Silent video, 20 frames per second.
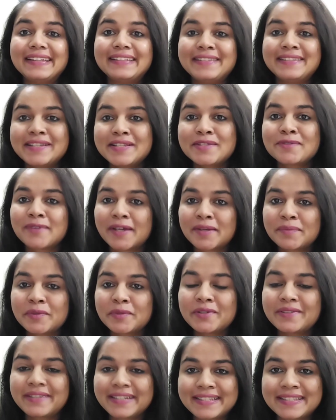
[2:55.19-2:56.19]
There's one
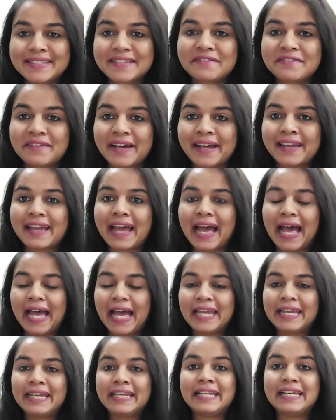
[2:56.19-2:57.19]
more reason why
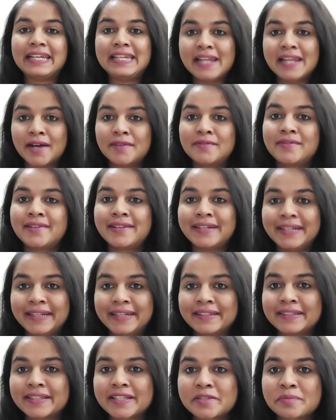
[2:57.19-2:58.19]
I loved
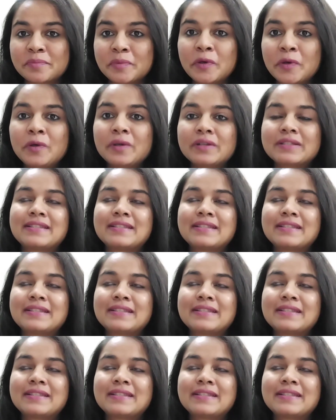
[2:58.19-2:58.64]
reading this book.